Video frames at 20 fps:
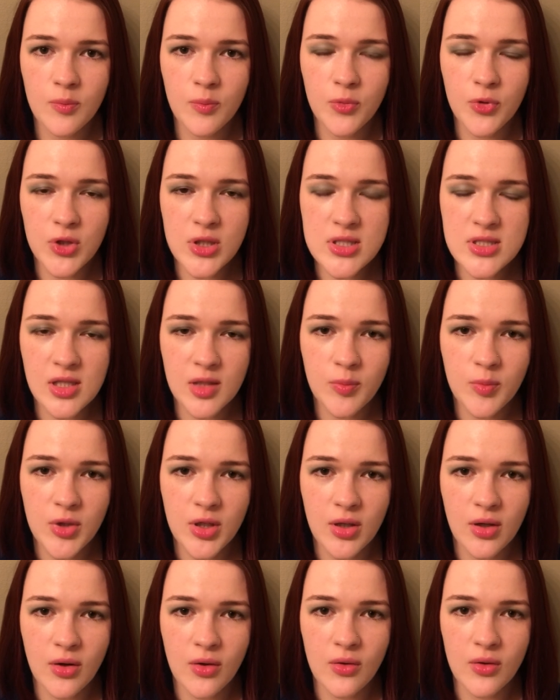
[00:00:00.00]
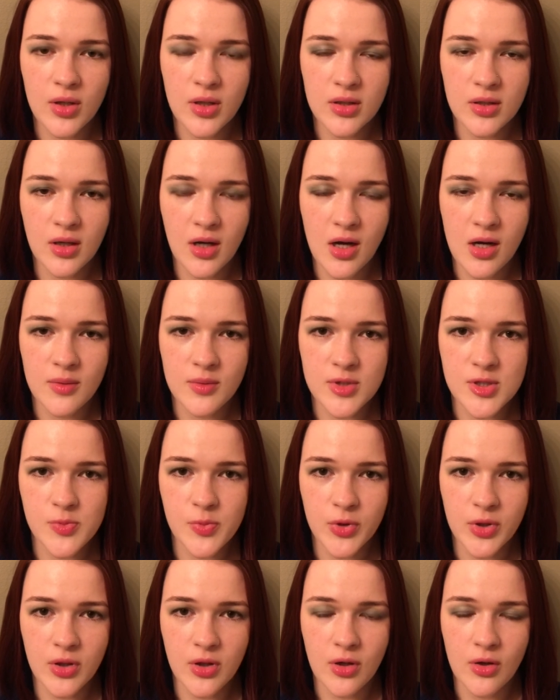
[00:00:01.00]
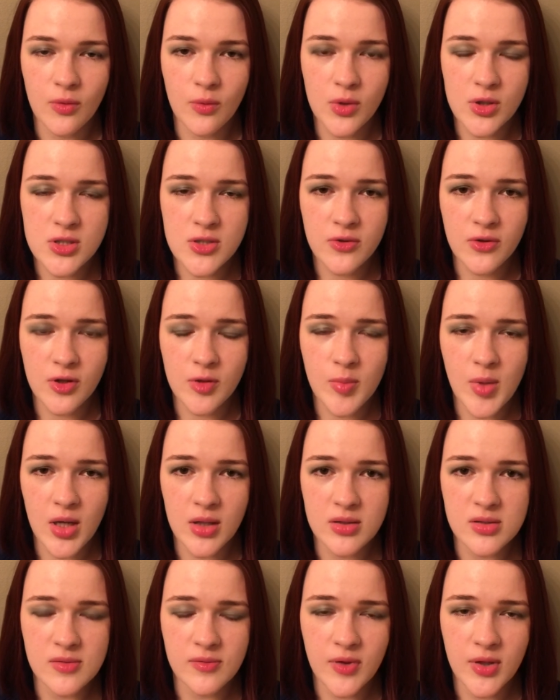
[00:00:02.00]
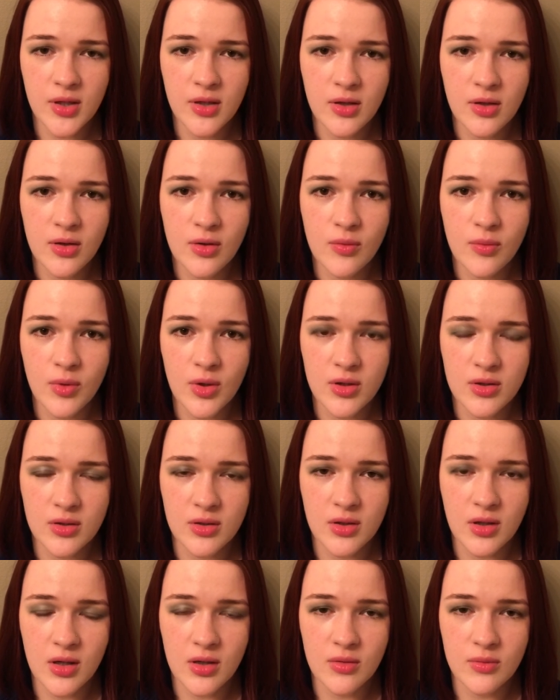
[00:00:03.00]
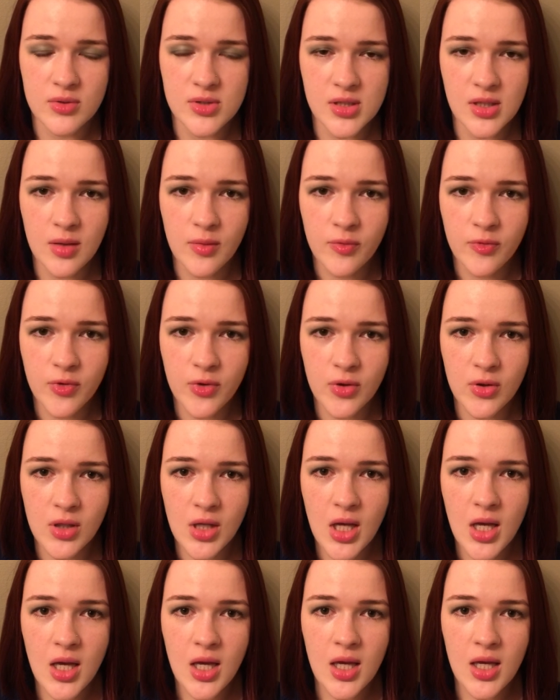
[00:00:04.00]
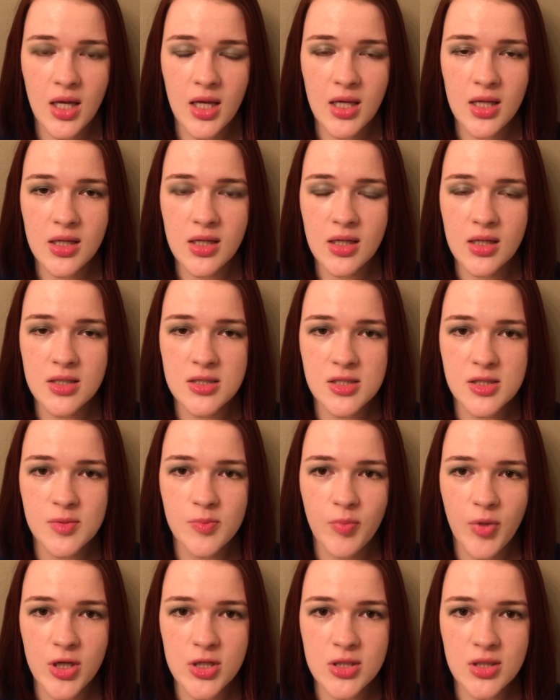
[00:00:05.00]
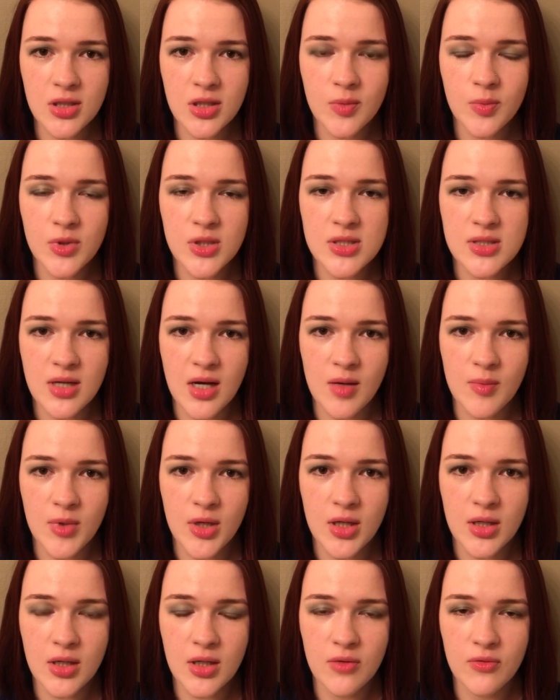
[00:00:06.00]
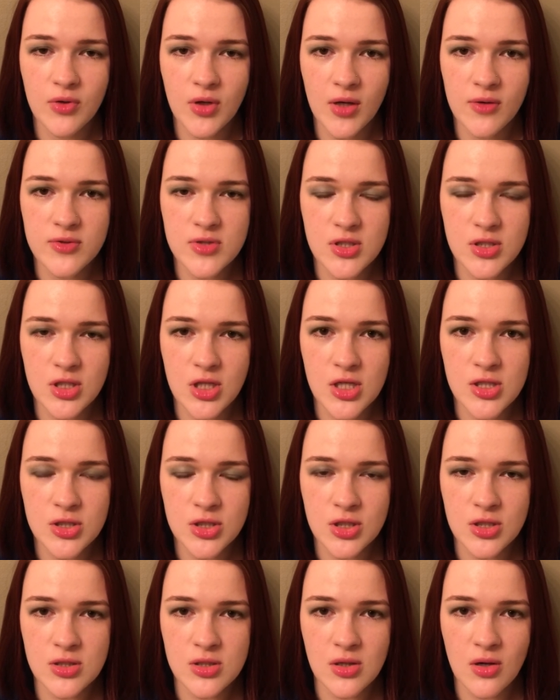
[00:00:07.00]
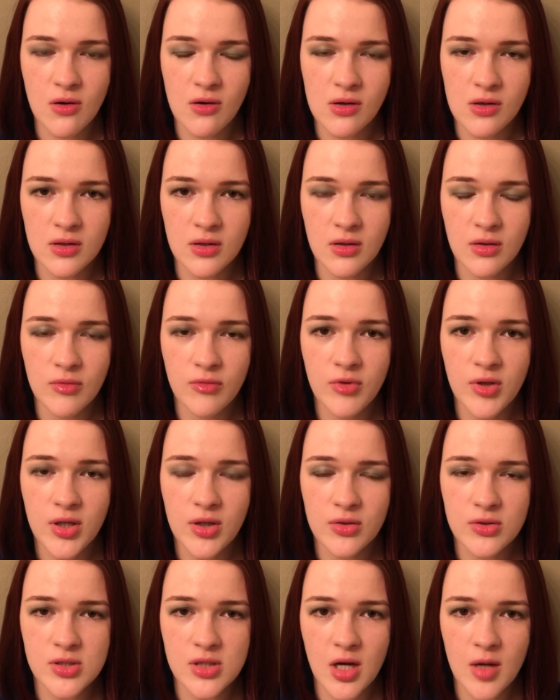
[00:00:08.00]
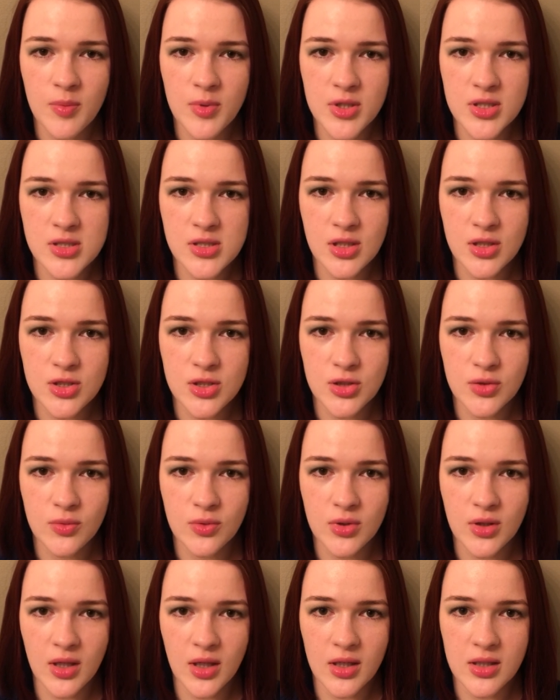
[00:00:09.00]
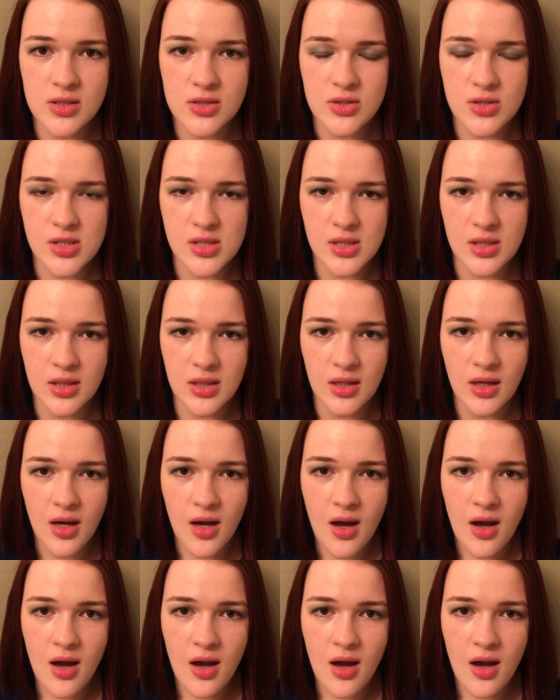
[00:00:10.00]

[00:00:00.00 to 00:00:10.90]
Please let me know in the comments below what you thought about this video, whether or not it was helpful, and especially please comment if you have suggestions on video topics that you would like to see